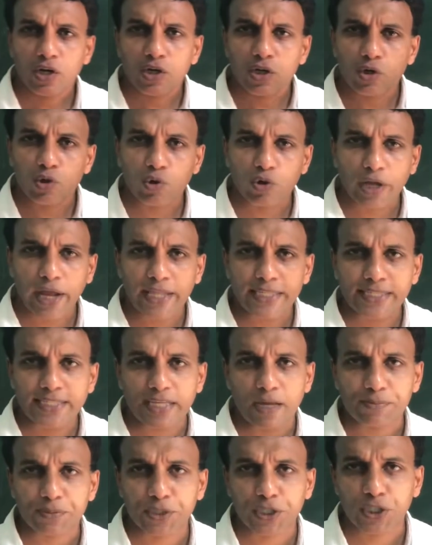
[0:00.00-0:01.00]
you can
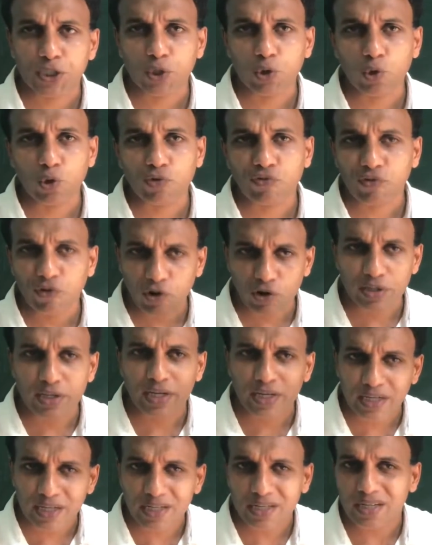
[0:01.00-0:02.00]
substitute for
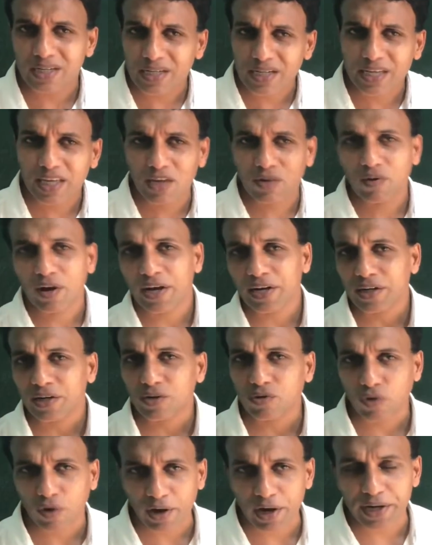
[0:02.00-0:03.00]
the given
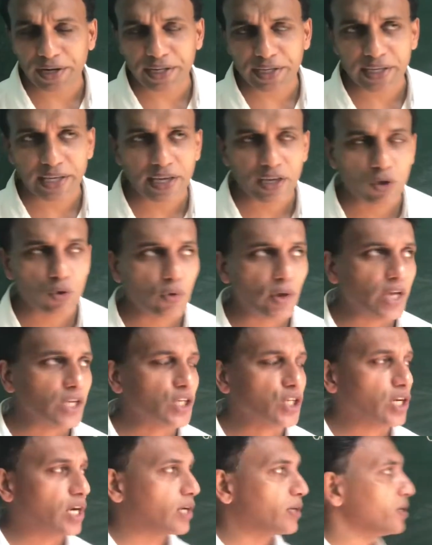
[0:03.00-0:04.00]
quadratic
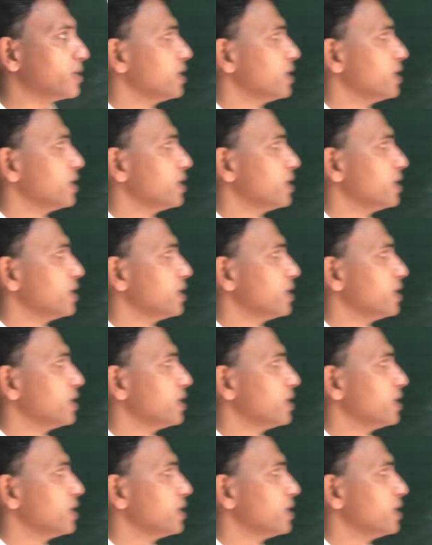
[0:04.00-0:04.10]
equation.